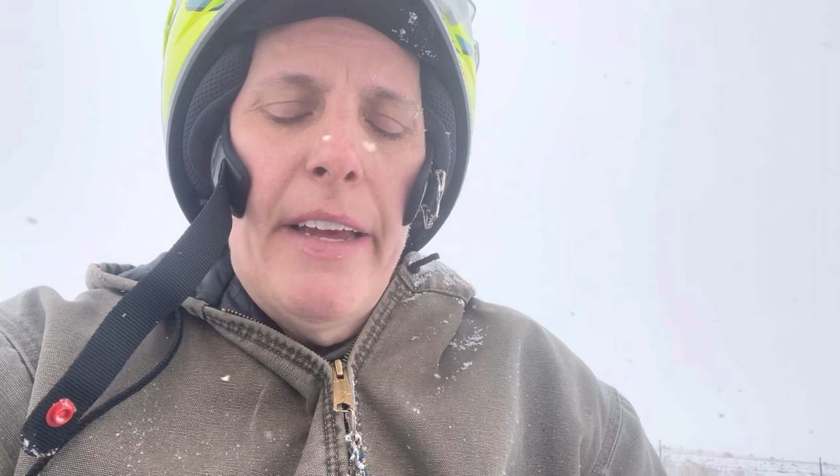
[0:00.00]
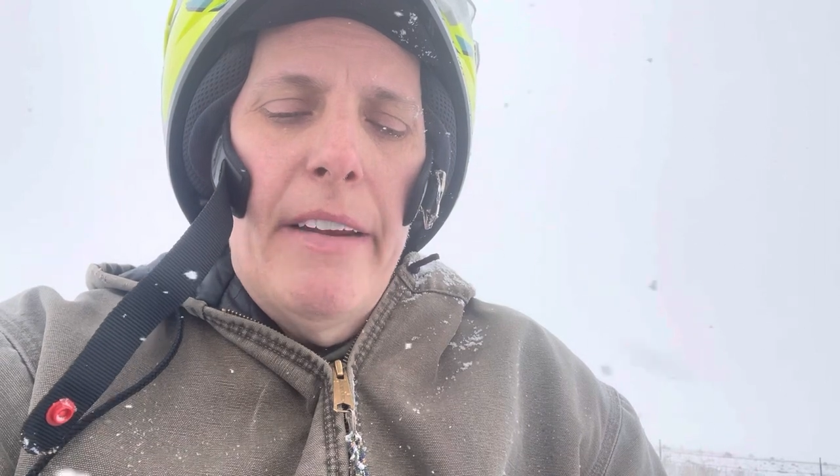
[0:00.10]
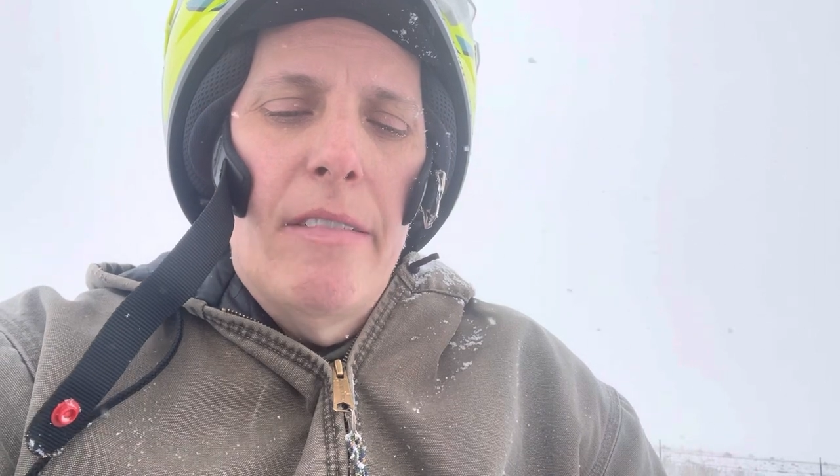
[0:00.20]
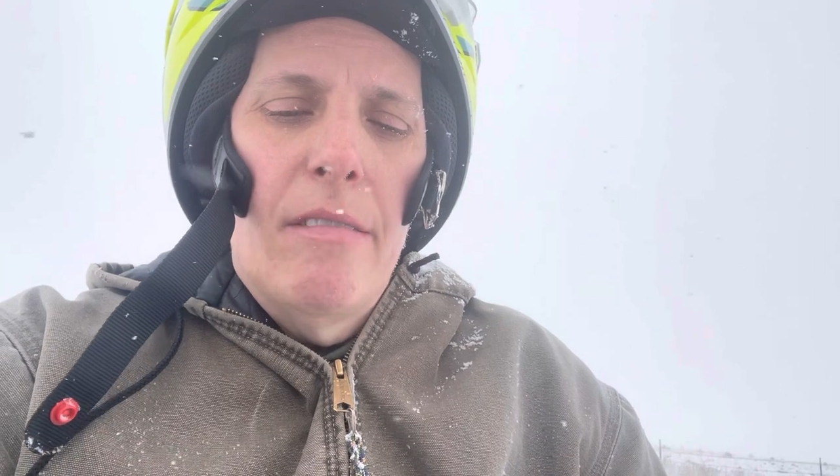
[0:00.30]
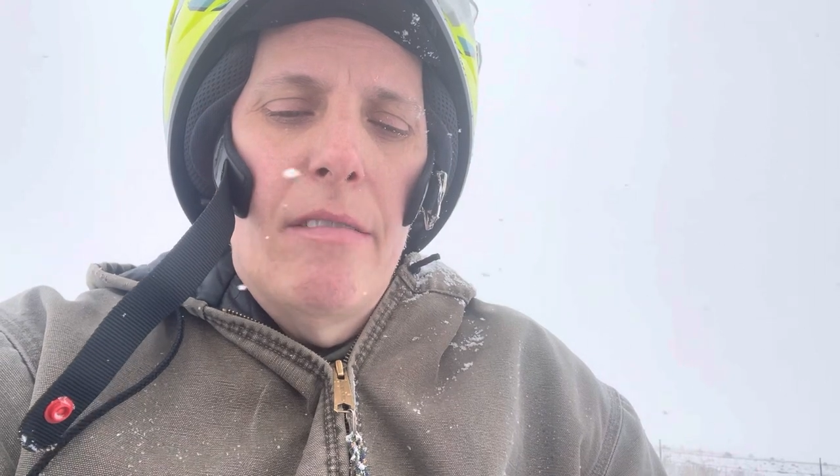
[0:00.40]

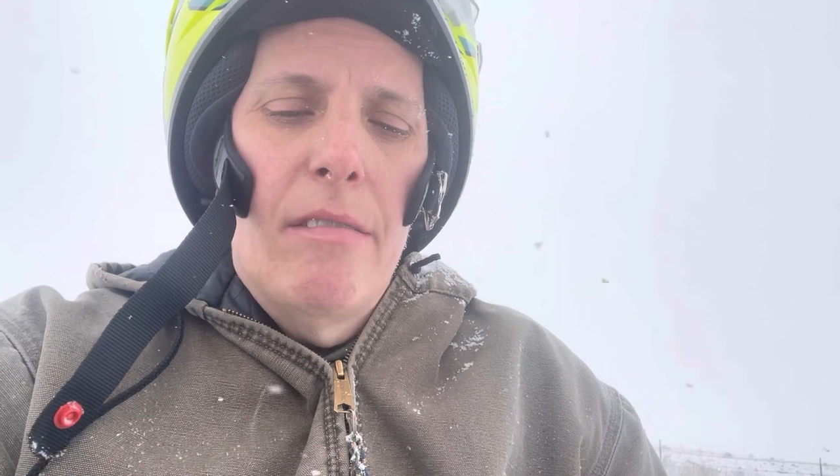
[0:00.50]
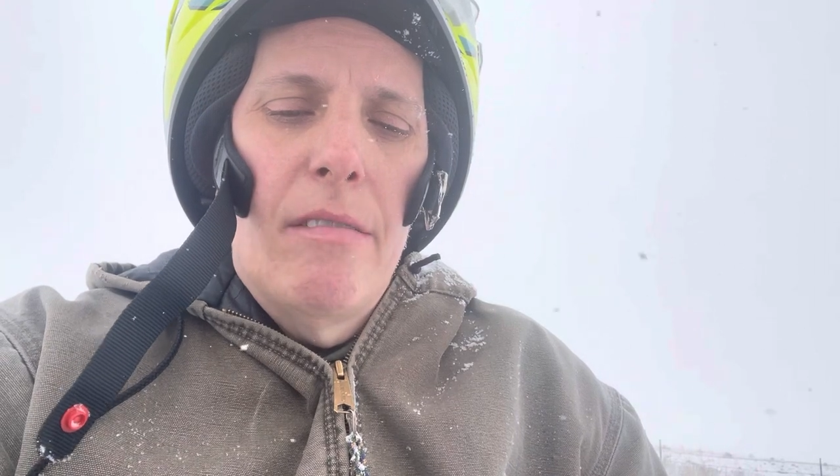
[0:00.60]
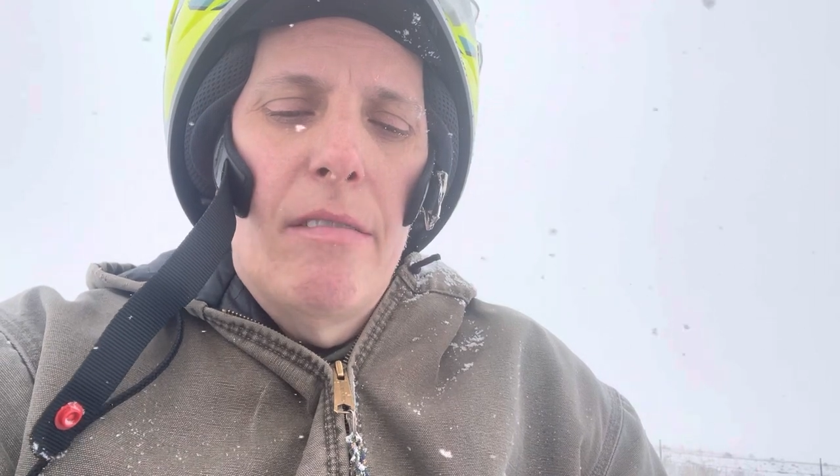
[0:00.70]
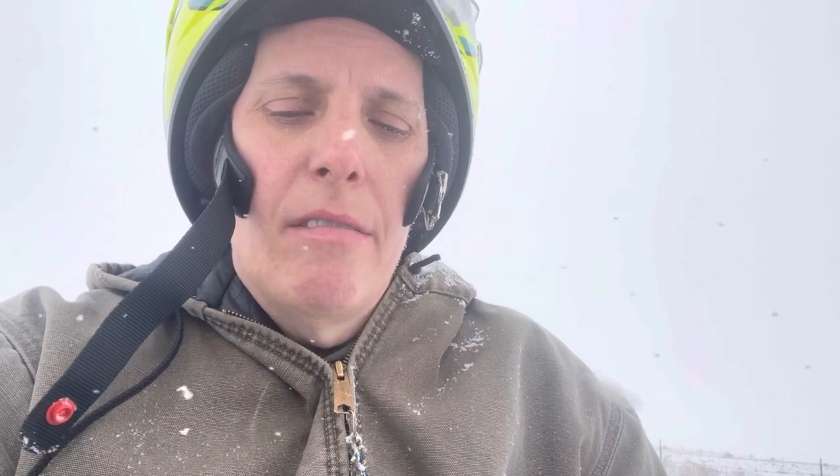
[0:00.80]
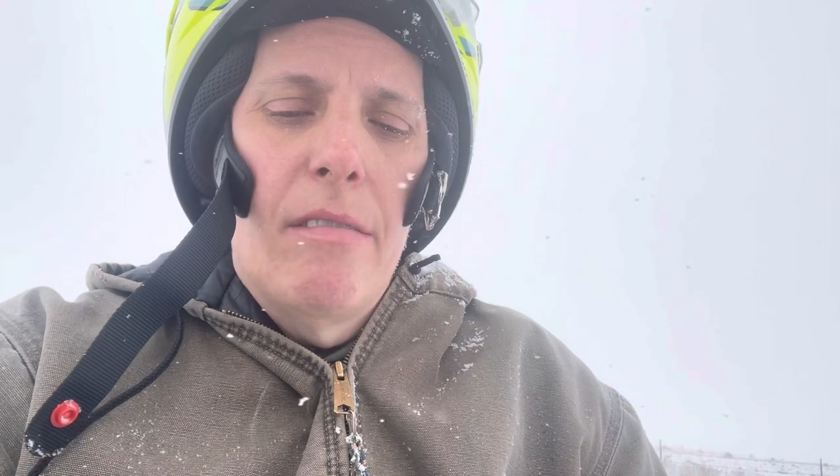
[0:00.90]
then
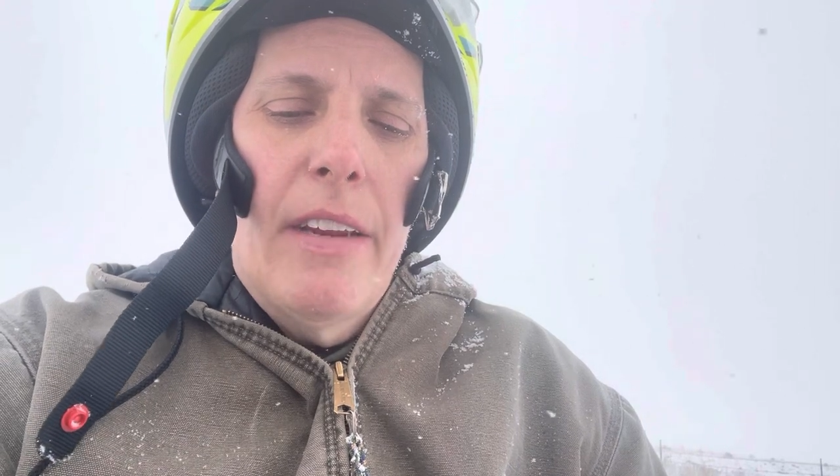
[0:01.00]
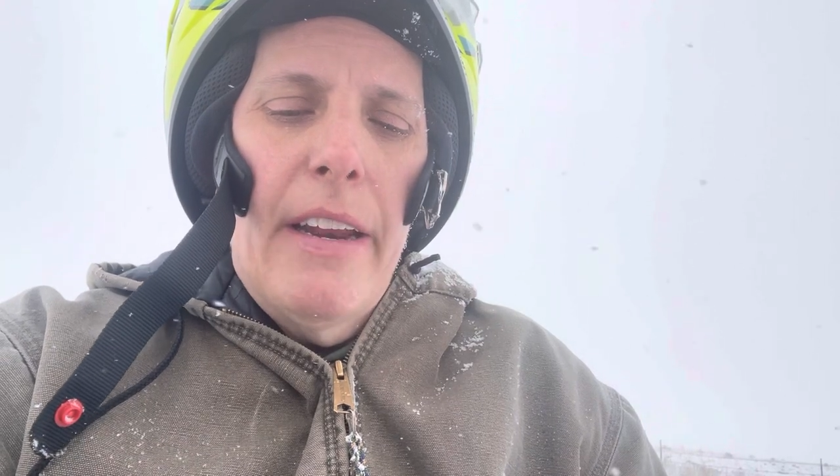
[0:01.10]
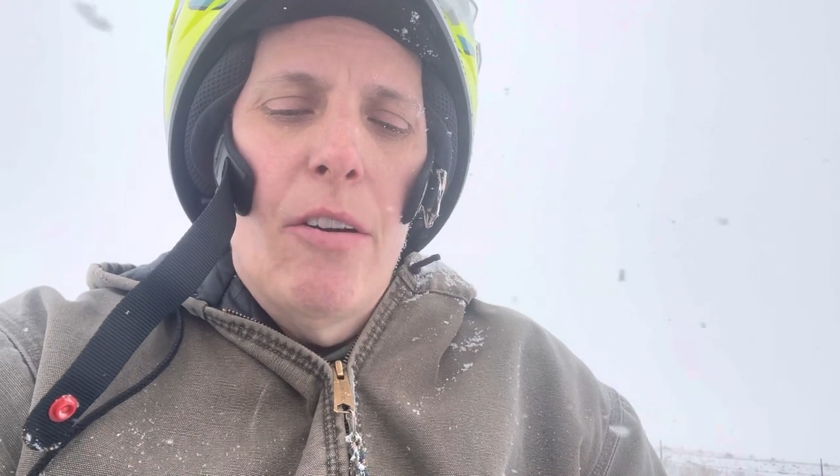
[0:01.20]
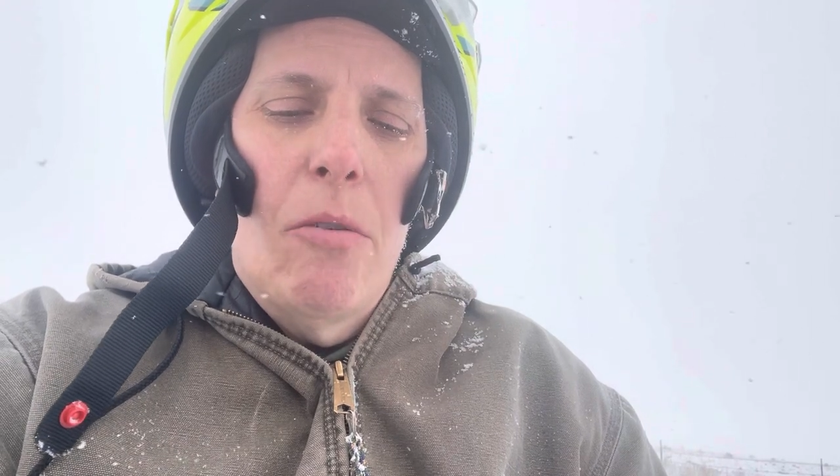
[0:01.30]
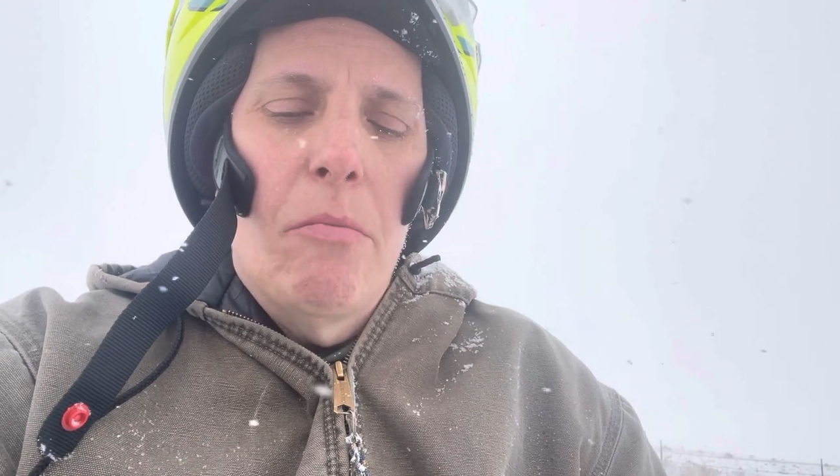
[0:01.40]

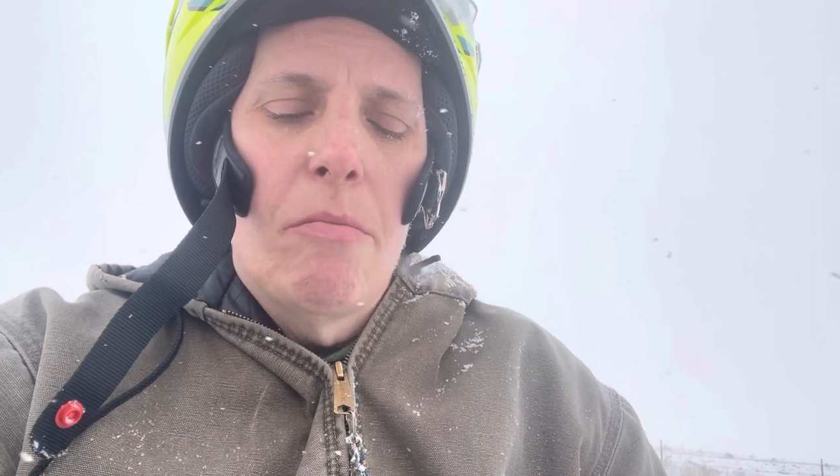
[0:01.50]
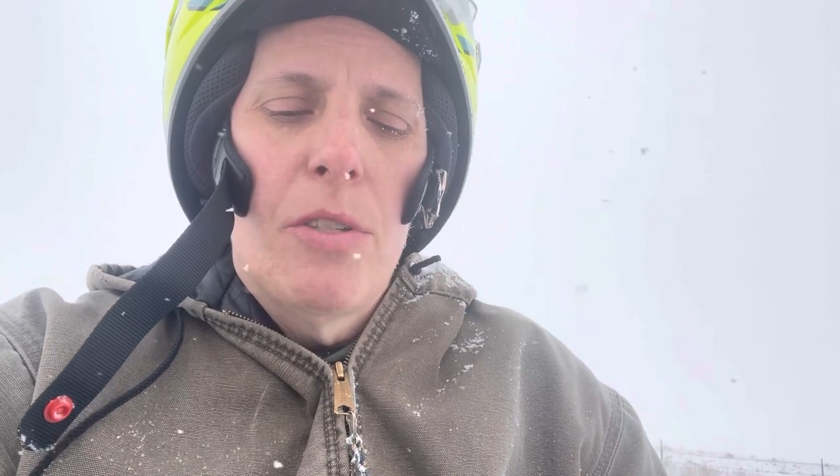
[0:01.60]
get home.